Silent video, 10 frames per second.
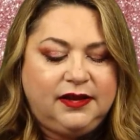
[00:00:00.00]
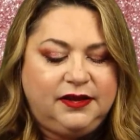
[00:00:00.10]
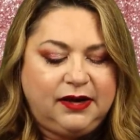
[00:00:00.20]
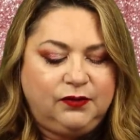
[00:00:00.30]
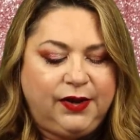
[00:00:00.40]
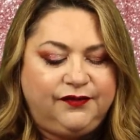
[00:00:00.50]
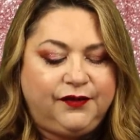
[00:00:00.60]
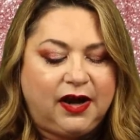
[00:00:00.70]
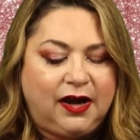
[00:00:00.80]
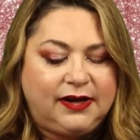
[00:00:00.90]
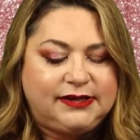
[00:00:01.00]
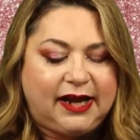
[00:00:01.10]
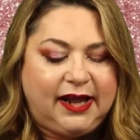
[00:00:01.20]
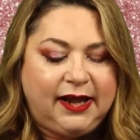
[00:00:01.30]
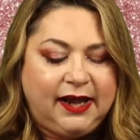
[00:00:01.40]
Then we've got
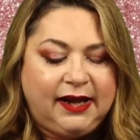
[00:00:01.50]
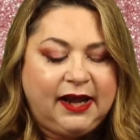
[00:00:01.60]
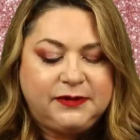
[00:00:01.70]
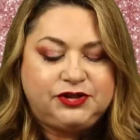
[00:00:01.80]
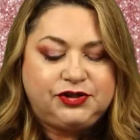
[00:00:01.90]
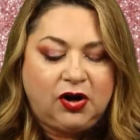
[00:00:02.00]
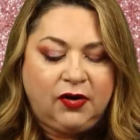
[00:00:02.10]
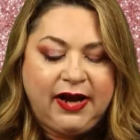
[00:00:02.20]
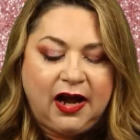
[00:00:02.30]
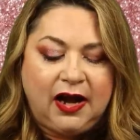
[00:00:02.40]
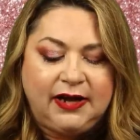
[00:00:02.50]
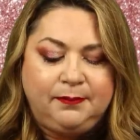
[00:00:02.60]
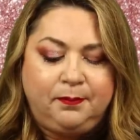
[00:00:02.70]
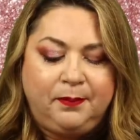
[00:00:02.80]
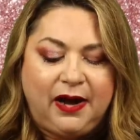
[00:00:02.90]
a Starry Eyed
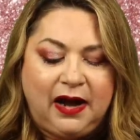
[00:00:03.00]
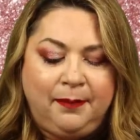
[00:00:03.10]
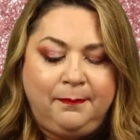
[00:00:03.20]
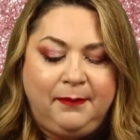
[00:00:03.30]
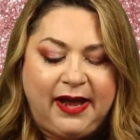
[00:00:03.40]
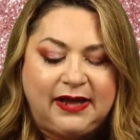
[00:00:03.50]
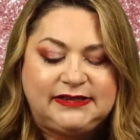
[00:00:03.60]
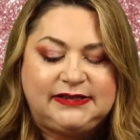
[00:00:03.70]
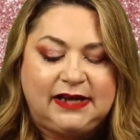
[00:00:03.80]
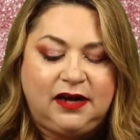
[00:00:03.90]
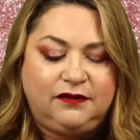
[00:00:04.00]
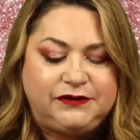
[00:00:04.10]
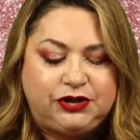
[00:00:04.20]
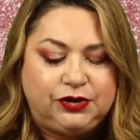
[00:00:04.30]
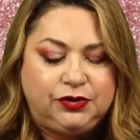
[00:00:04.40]
Pop Mask Set
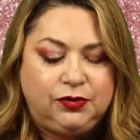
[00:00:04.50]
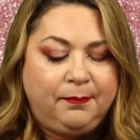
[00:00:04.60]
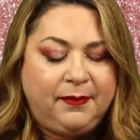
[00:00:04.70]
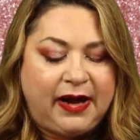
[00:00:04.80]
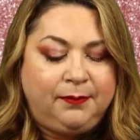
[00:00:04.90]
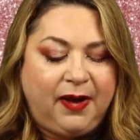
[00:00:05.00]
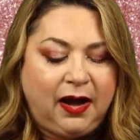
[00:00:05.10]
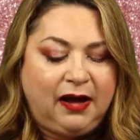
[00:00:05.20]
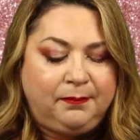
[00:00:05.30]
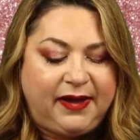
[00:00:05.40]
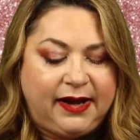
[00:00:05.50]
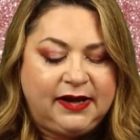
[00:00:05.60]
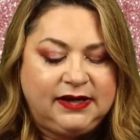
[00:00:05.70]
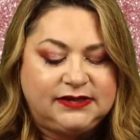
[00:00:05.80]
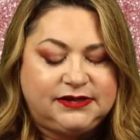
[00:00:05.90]
of Two by Pop
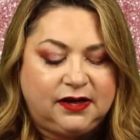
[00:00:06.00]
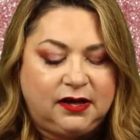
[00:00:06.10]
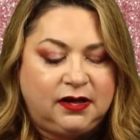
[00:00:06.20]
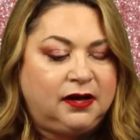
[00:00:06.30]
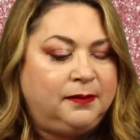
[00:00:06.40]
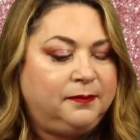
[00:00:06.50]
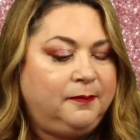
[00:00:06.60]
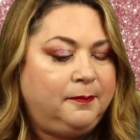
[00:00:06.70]
Band is the um,